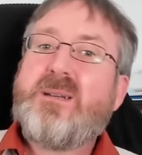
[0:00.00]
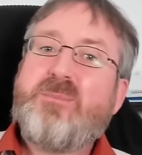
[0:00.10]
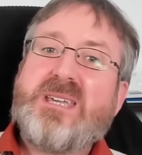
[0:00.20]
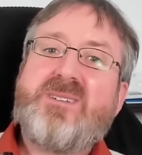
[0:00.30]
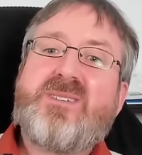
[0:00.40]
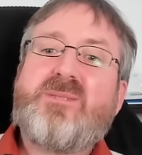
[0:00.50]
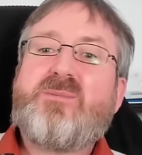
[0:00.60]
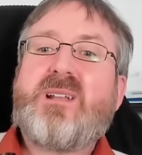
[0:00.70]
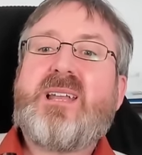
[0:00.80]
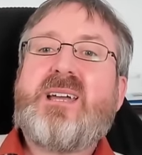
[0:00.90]
because it
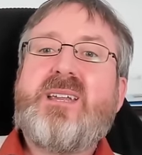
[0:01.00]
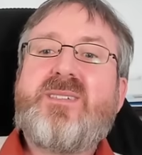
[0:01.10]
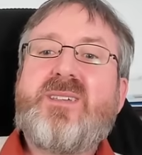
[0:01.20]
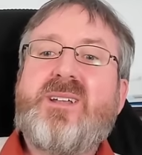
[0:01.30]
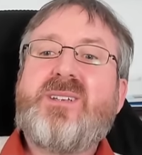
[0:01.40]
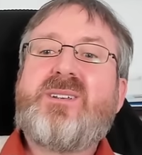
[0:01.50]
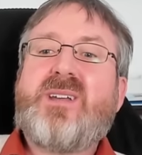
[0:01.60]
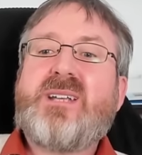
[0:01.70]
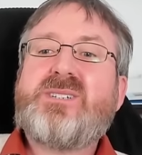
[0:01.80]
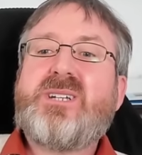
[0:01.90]
relies on
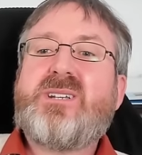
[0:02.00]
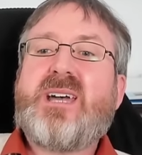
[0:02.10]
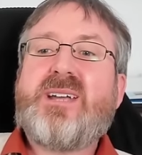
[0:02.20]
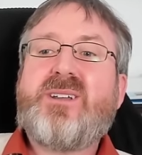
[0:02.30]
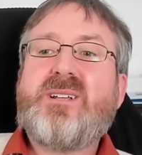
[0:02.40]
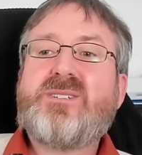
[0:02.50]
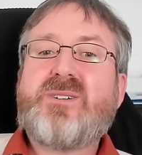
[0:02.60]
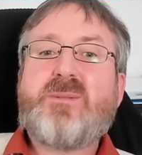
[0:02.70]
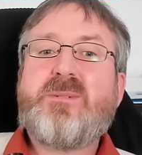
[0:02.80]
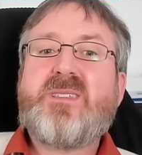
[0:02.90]
dodgy data
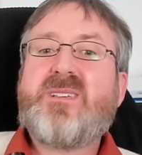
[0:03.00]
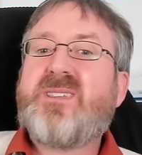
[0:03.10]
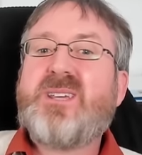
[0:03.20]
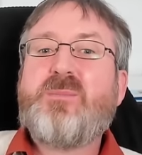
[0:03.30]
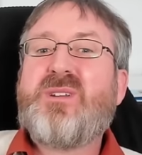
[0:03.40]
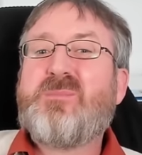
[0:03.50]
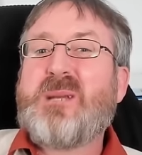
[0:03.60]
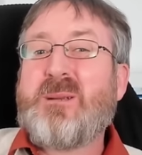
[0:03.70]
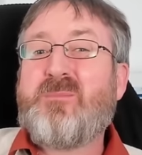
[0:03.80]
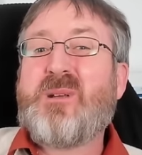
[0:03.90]
adjustments that seem to have
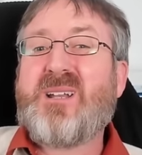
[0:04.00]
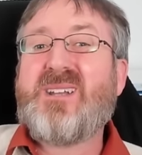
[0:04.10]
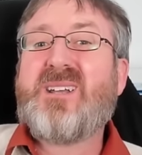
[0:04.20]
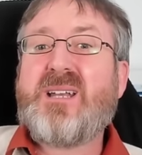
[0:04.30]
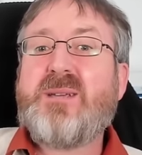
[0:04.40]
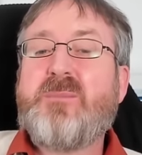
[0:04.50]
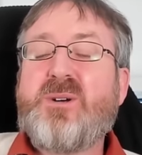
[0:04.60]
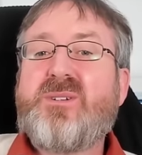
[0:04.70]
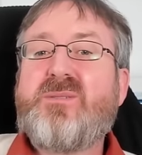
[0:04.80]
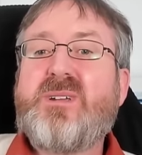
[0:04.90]
been politically
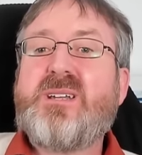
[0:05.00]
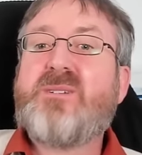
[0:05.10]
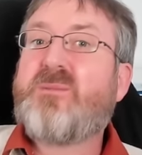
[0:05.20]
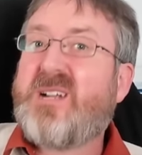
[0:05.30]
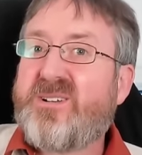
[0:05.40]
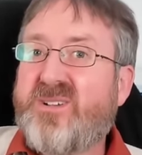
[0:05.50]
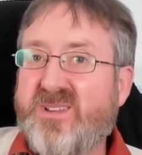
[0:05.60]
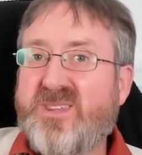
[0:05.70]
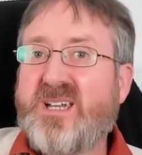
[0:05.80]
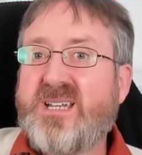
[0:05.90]
motivated rather than
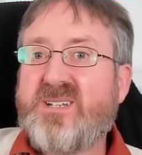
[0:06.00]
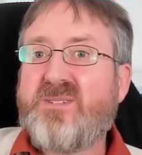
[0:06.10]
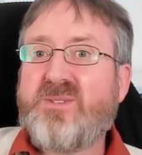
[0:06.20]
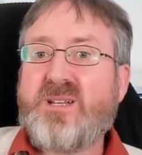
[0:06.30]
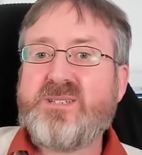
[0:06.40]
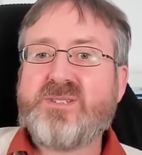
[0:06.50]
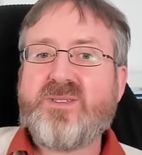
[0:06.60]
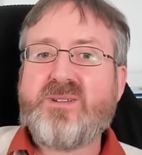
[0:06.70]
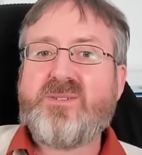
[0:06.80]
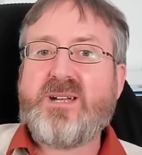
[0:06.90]
scientifically
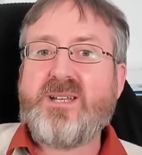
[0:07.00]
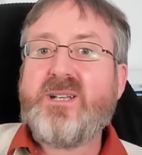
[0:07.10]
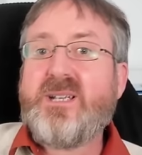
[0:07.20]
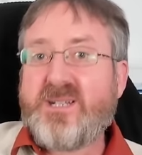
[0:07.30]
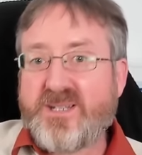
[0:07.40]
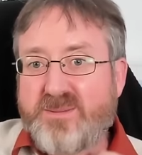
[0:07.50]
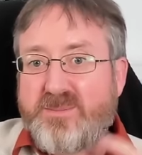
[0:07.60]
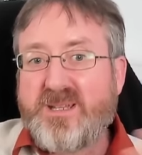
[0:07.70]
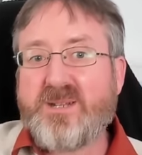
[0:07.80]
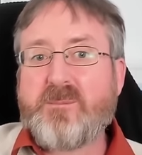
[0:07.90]
justified. That's
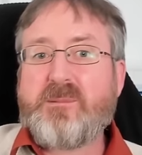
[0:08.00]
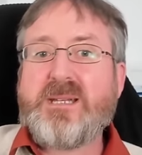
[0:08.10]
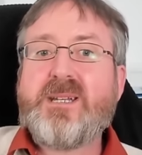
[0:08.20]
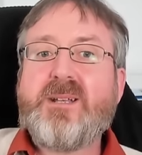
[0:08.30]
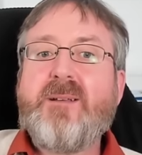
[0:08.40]
my opinion.